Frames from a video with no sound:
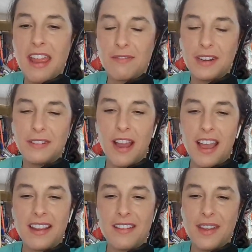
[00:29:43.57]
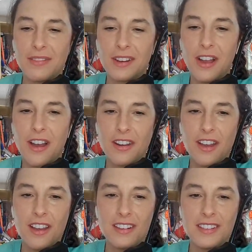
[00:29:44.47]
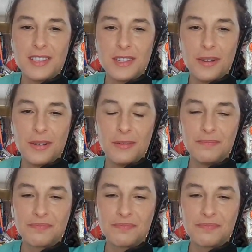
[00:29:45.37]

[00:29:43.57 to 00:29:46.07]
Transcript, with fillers: every ride i've ever gone on so